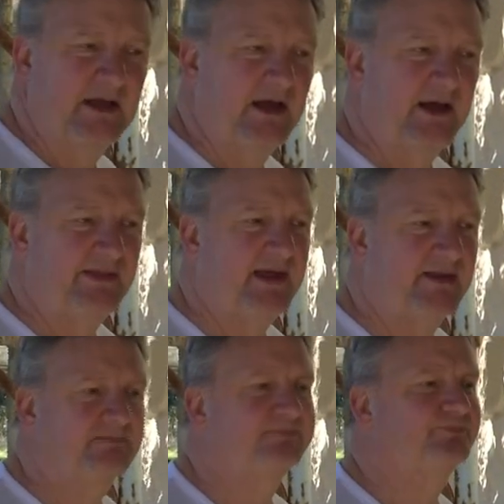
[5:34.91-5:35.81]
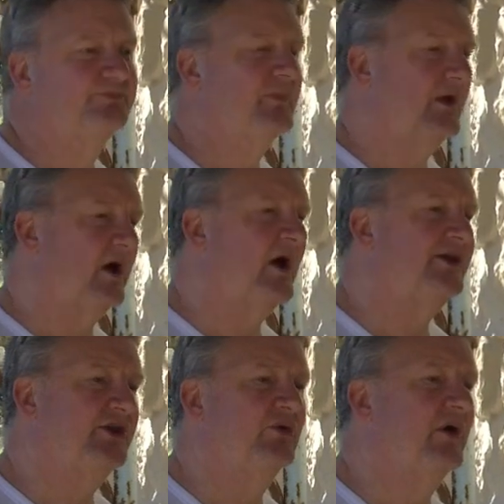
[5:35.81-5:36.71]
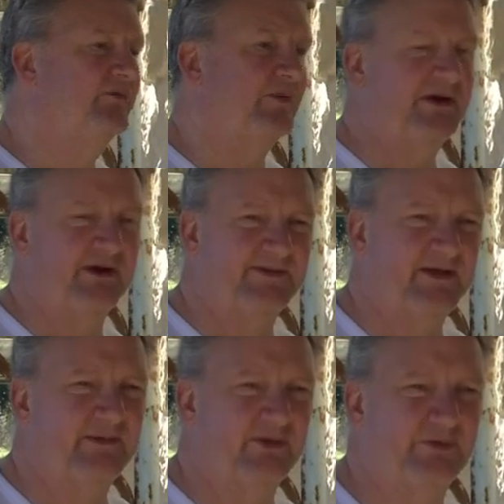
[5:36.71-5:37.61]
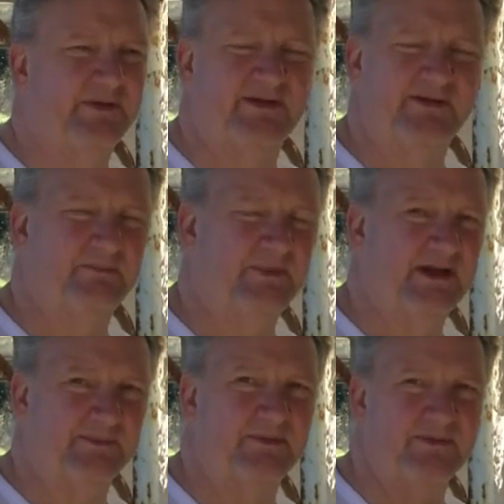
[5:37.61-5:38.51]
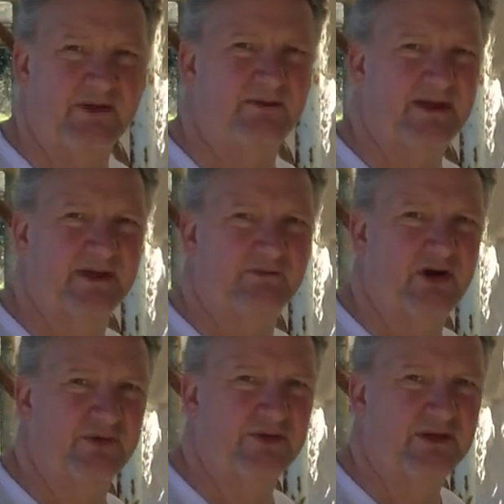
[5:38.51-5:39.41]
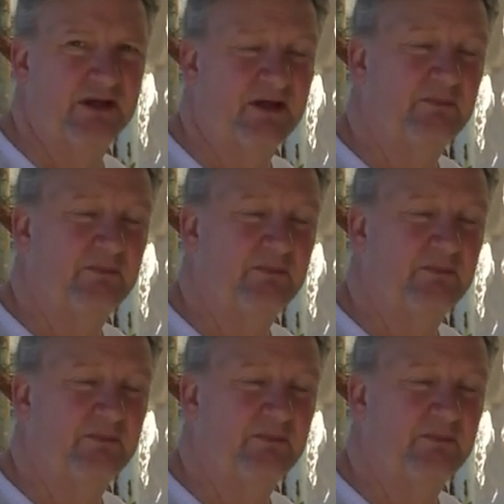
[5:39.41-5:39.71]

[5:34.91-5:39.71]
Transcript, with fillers: and then I knew over a period of time that we pick, pick up some stone down the road. Mm -hmm.